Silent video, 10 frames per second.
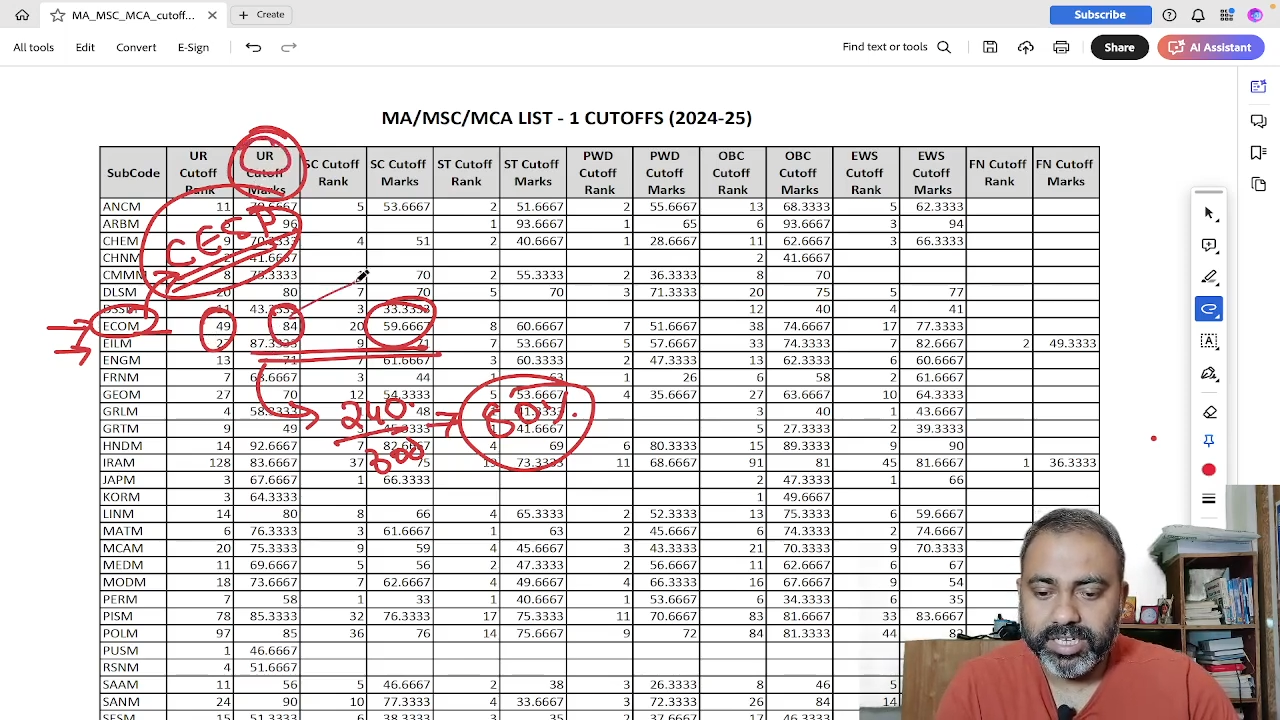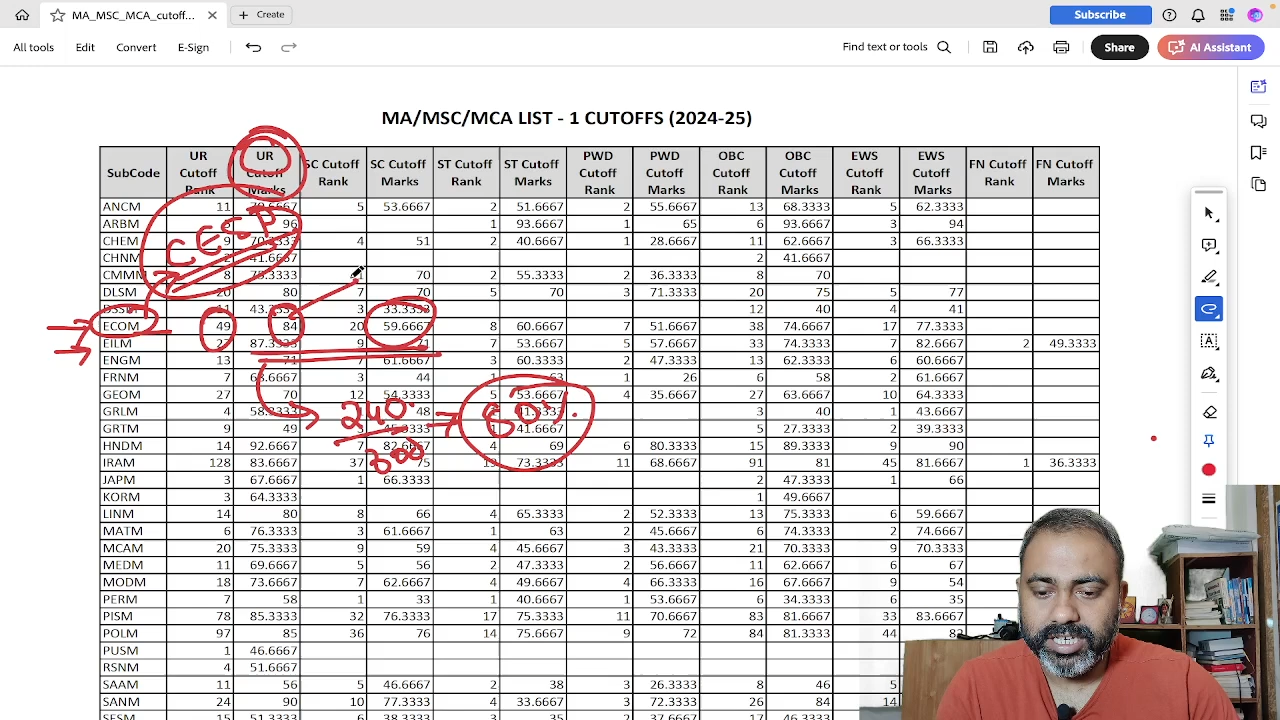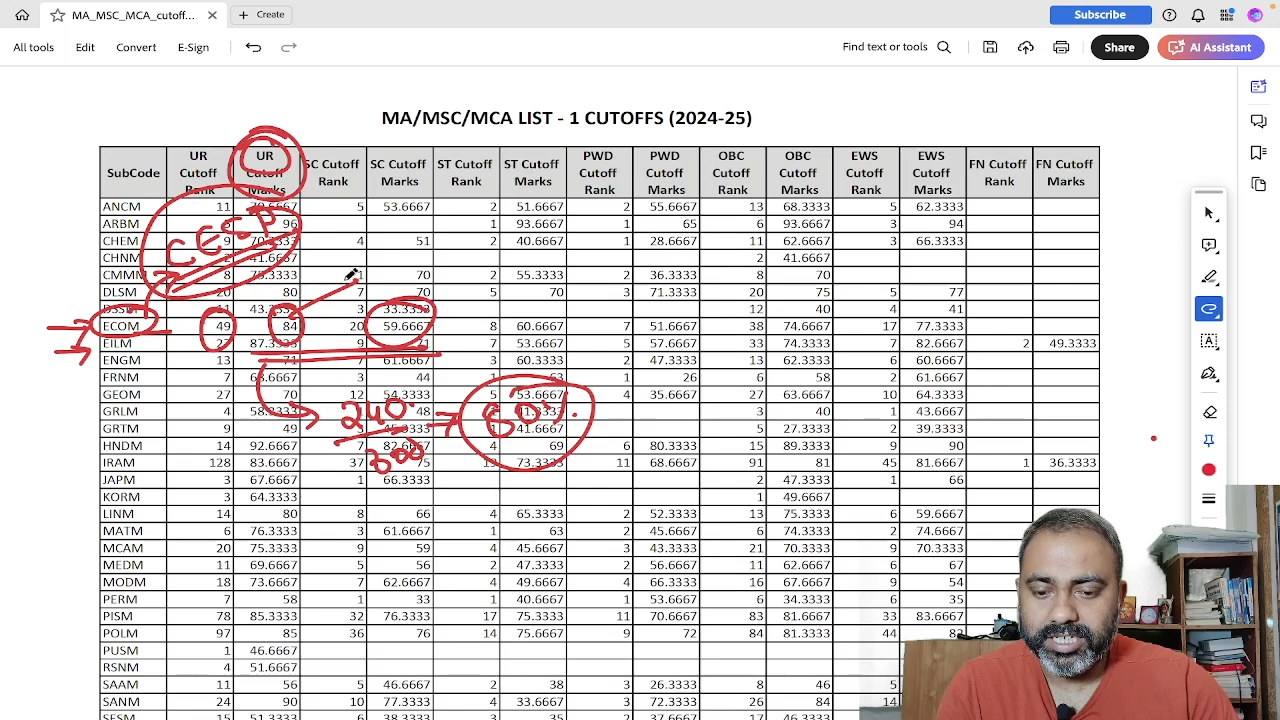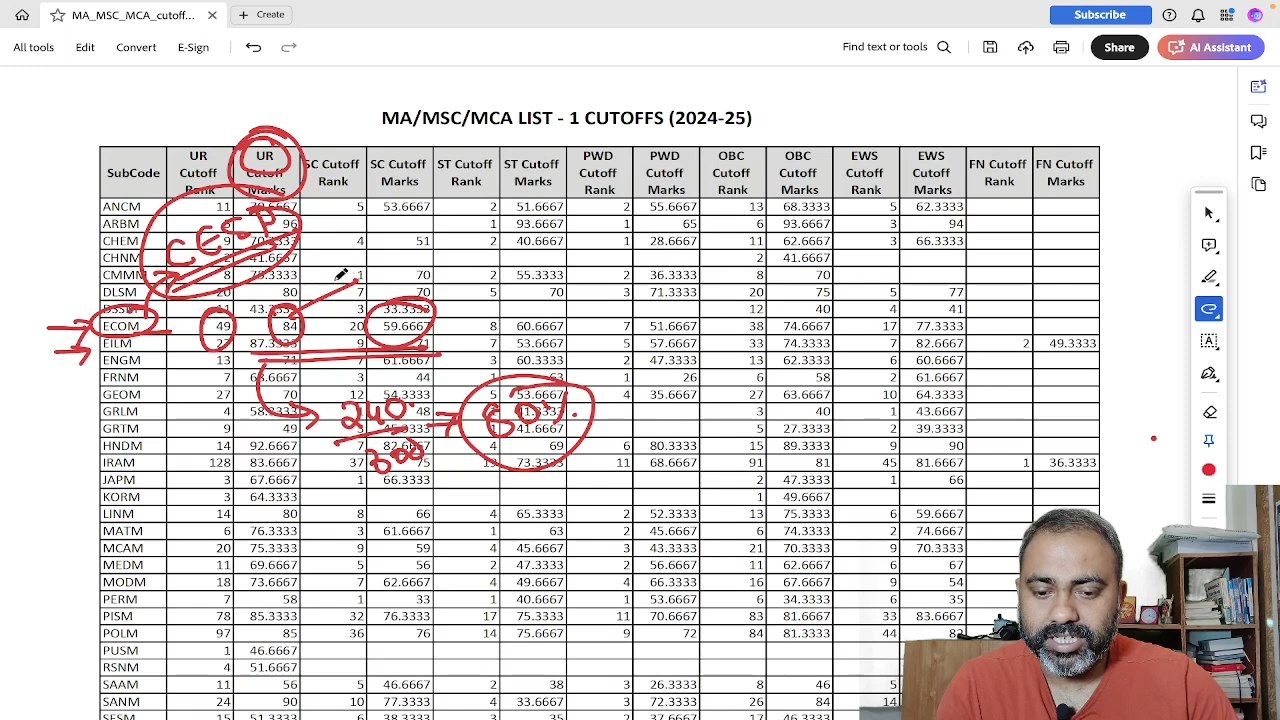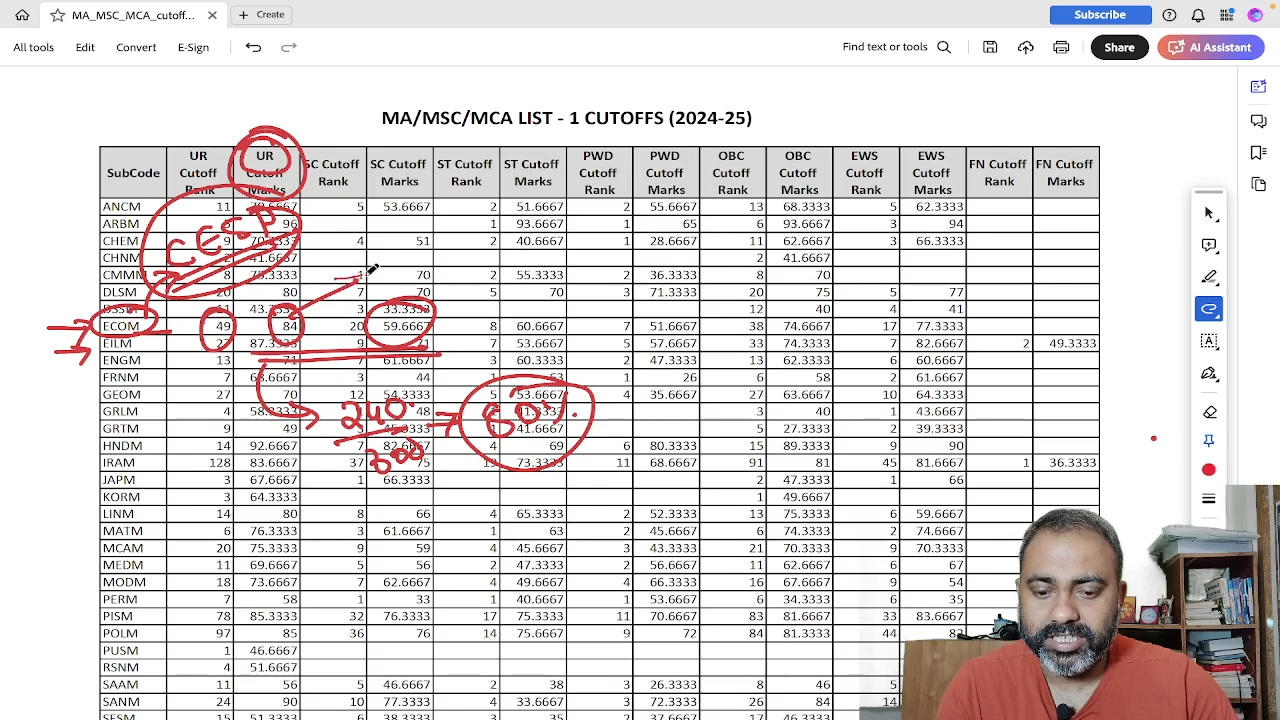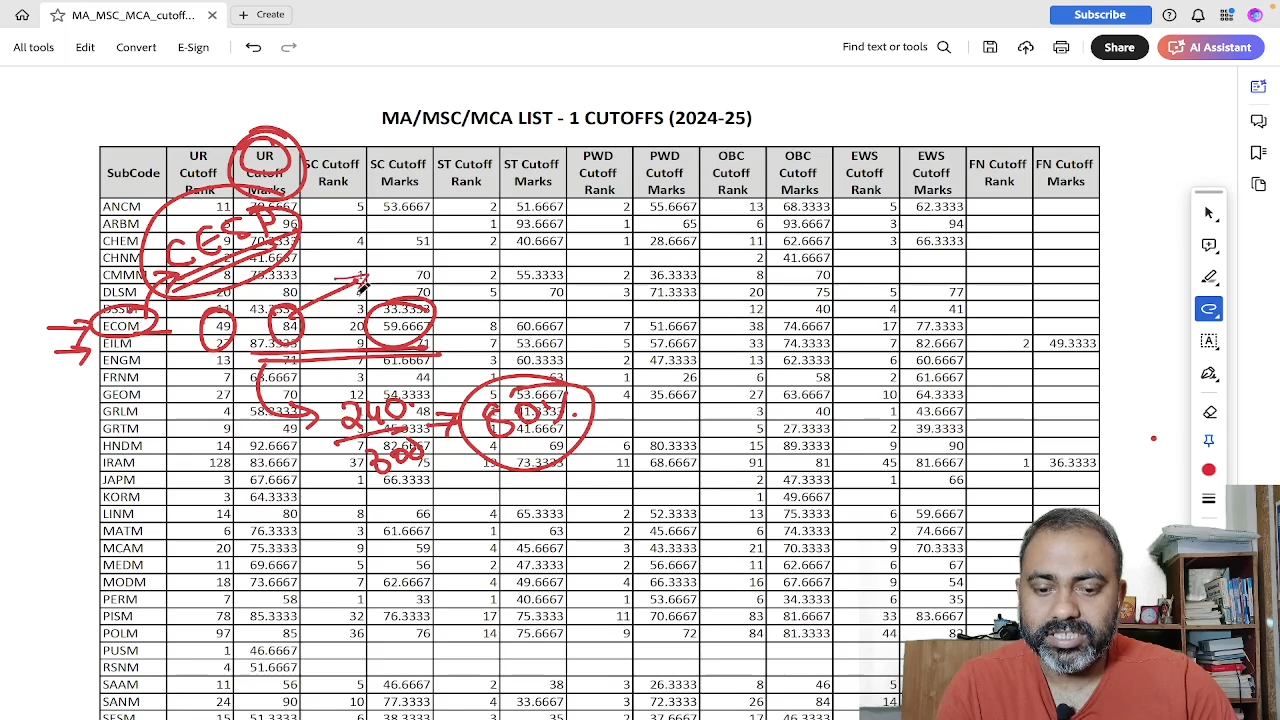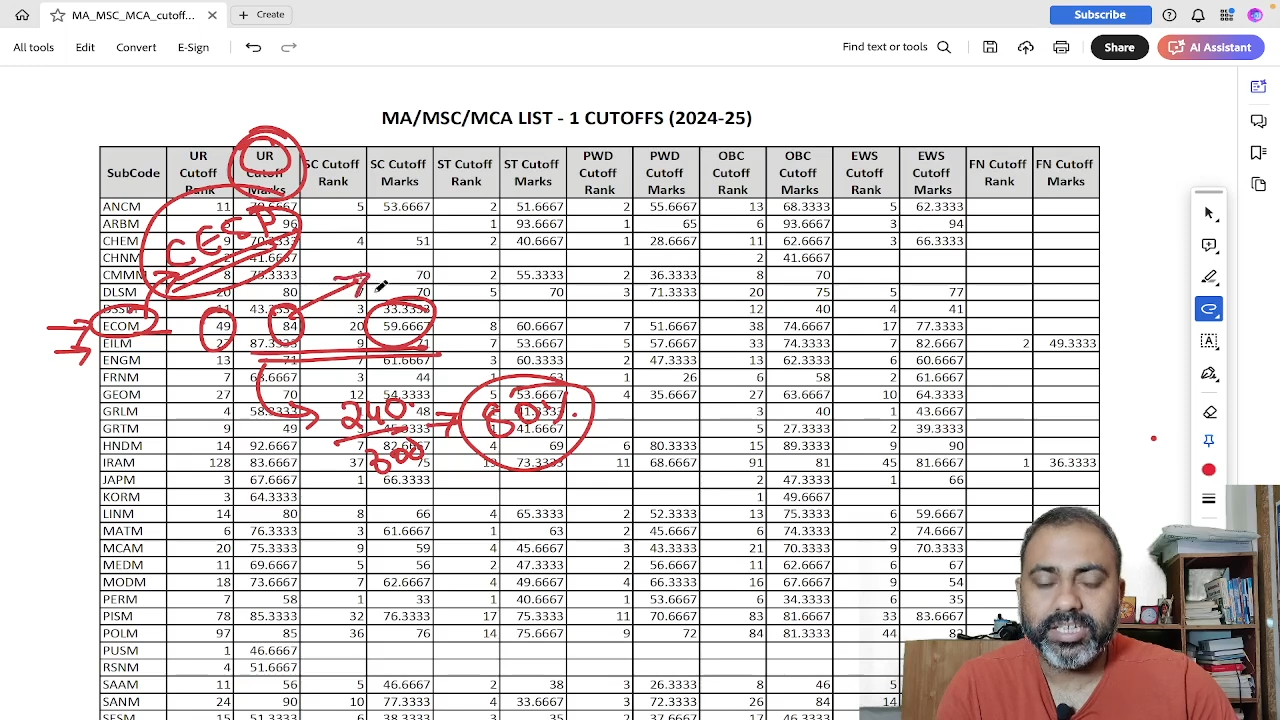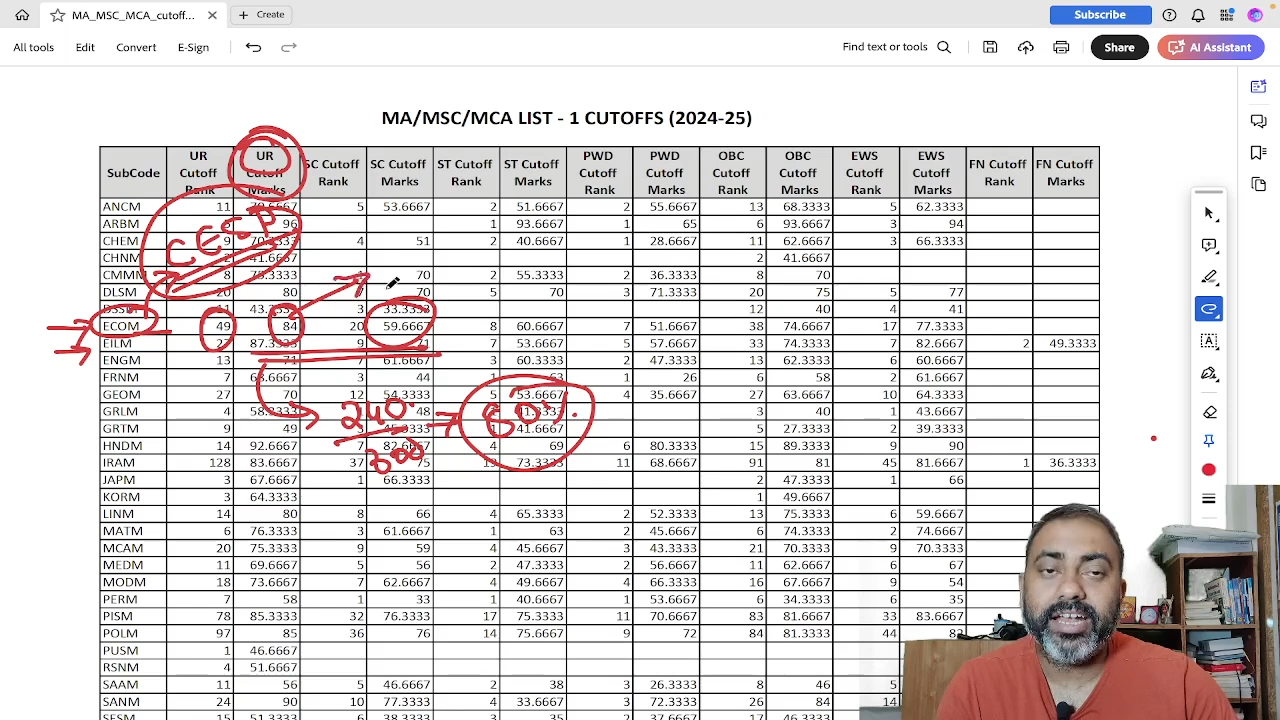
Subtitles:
it is